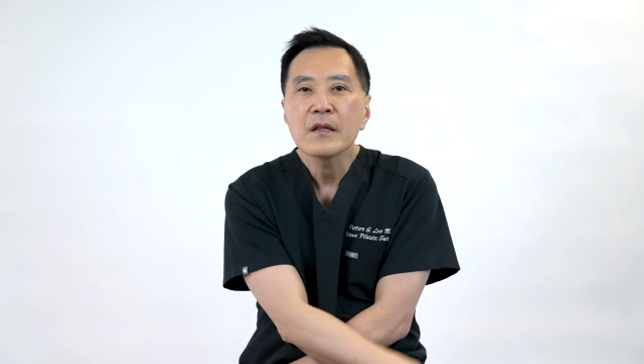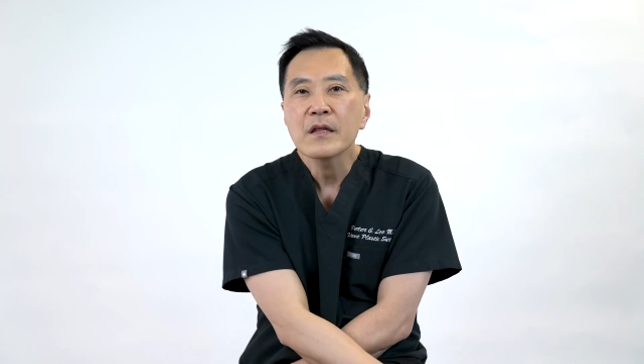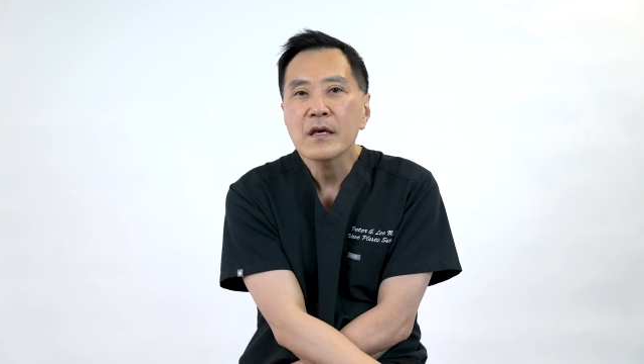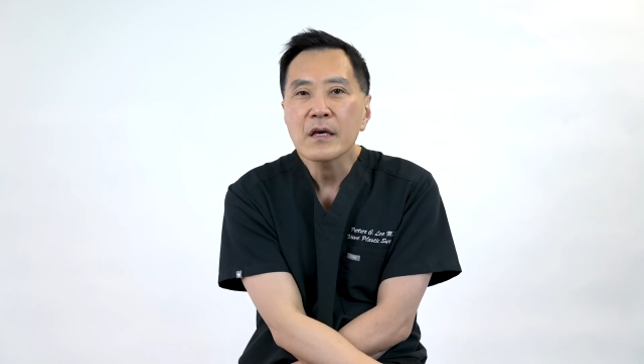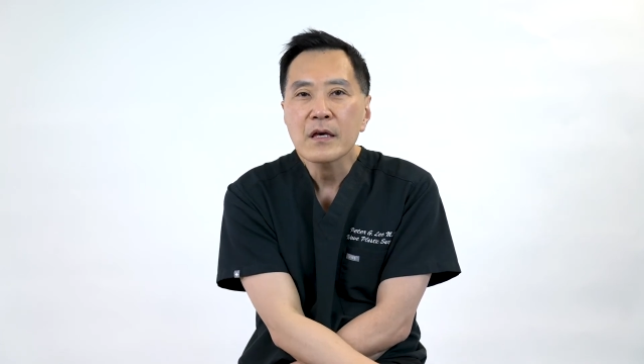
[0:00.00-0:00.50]

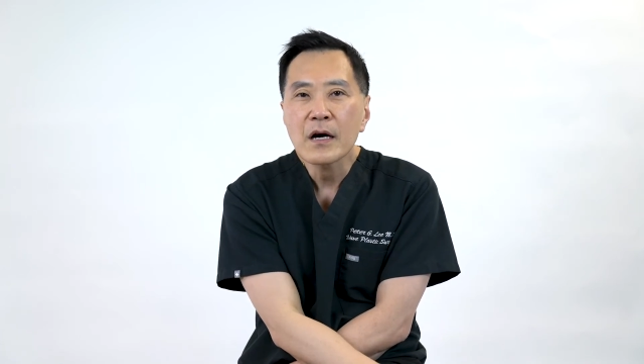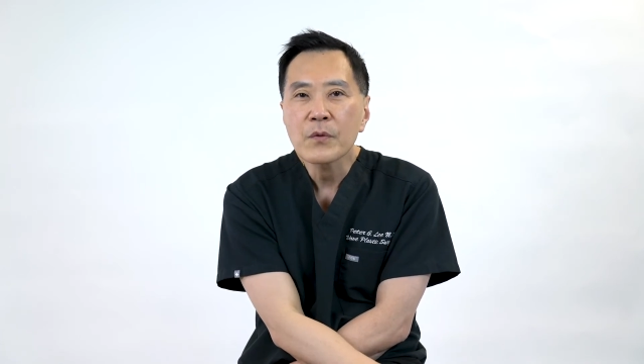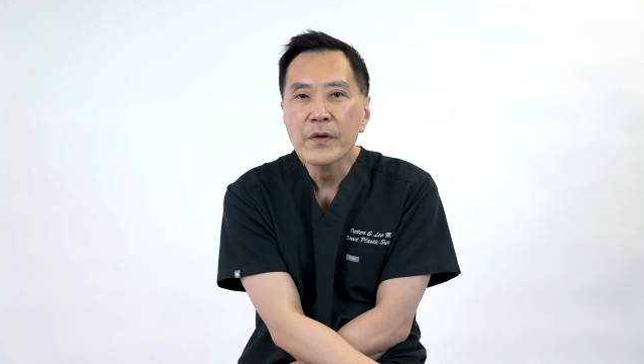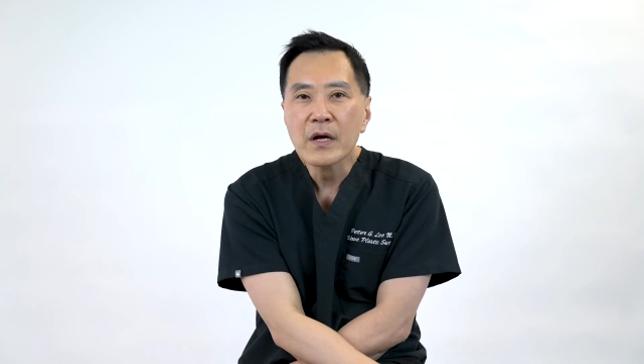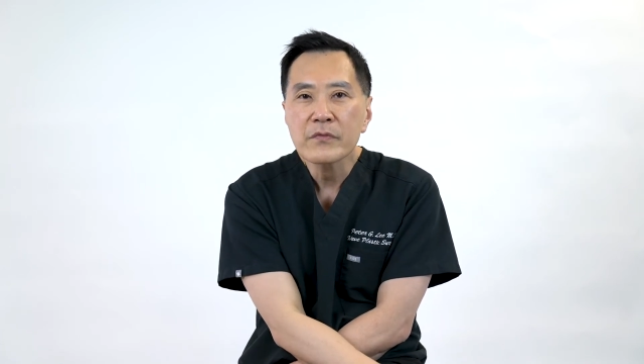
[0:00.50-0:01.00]
The
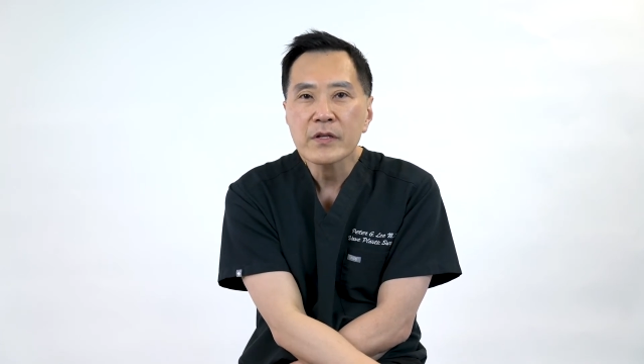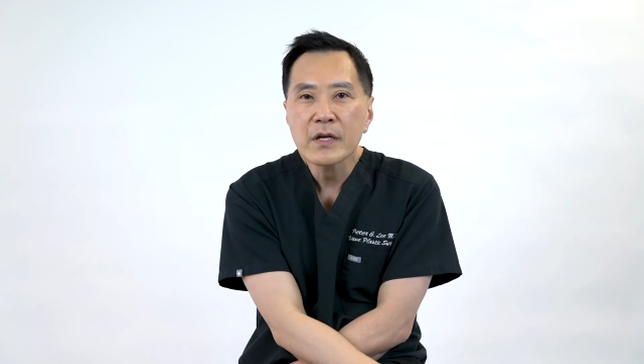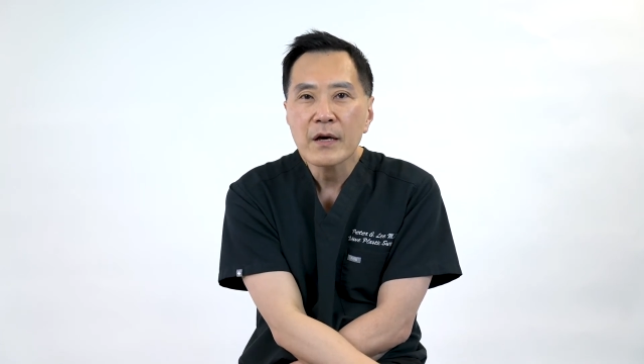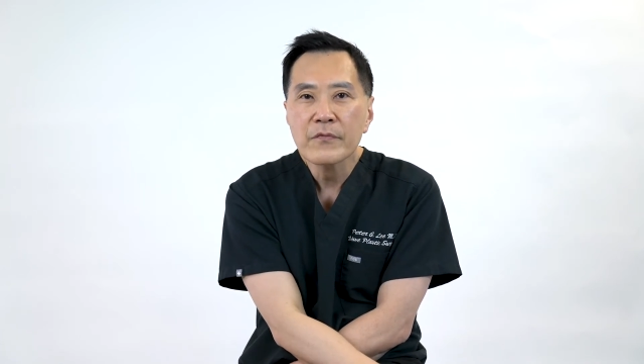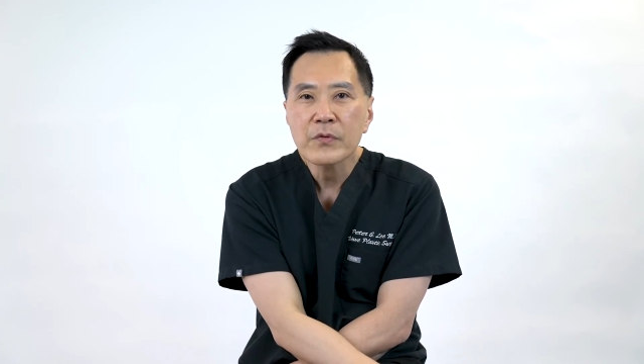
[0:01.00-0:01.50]
recovery
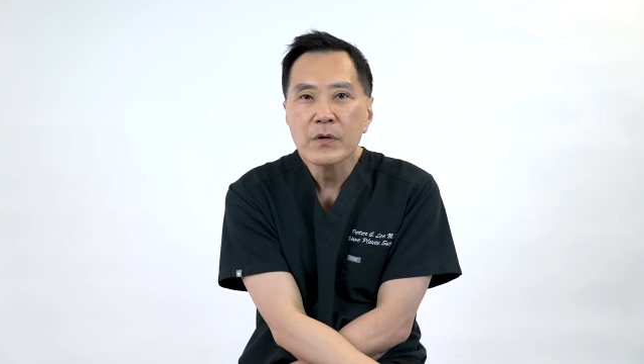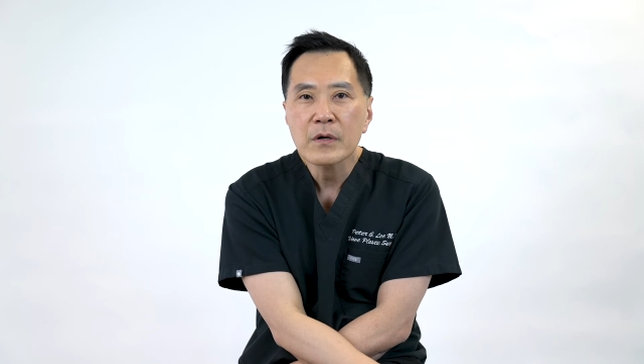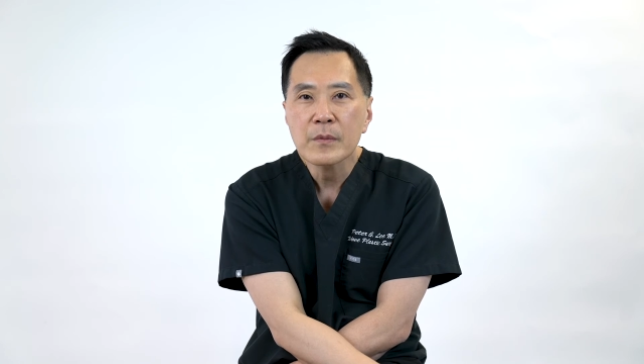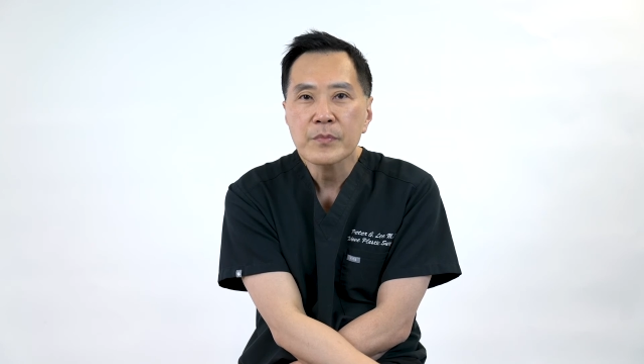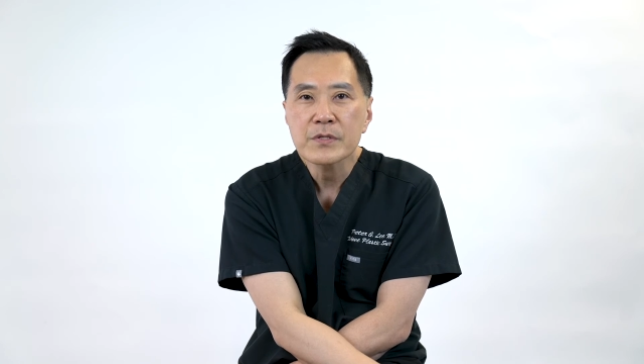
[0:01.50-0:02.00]
time
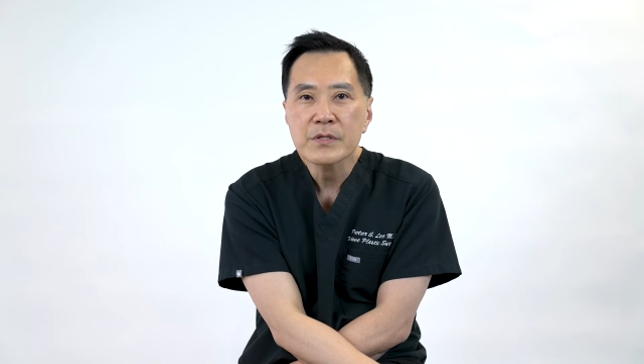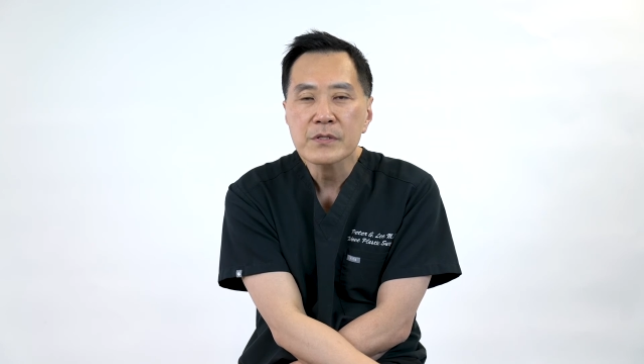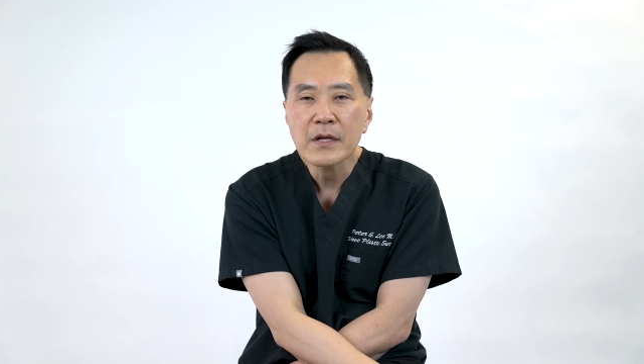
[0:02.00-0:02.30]
for a procedure